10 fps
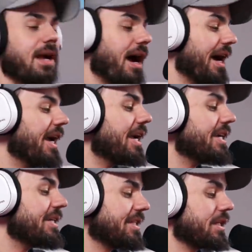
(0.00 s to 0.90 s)

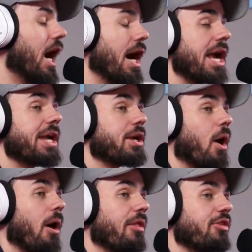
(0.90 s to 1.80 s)
I died
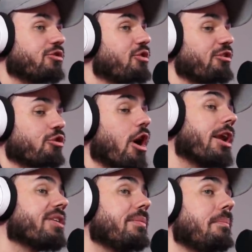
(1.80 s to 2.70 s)
on the treasure
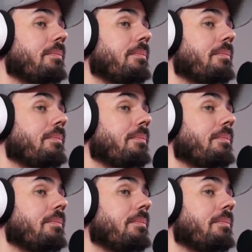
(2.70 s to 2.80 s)
hunting